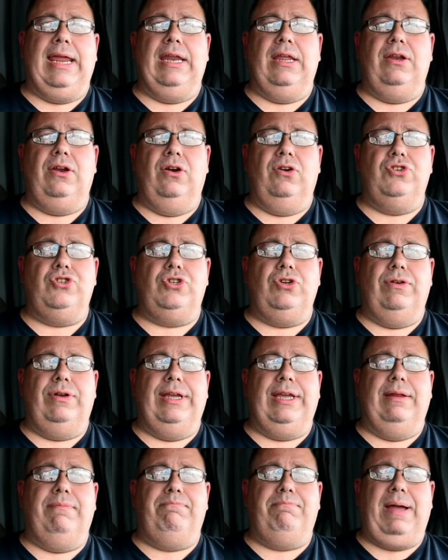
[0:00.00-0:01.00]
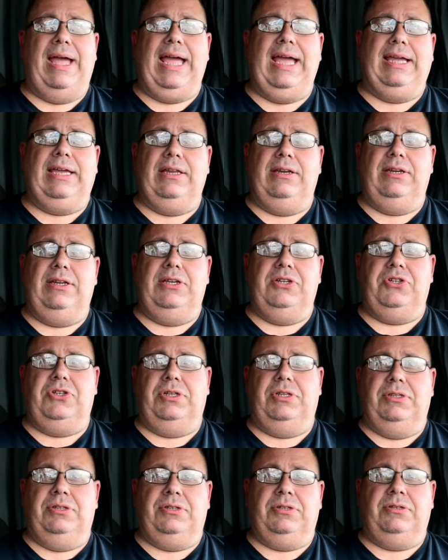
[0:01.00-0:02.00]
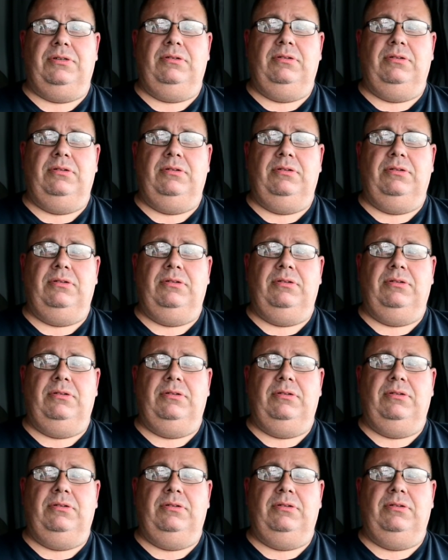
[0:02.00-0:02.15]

and you're shooting in bad conditions.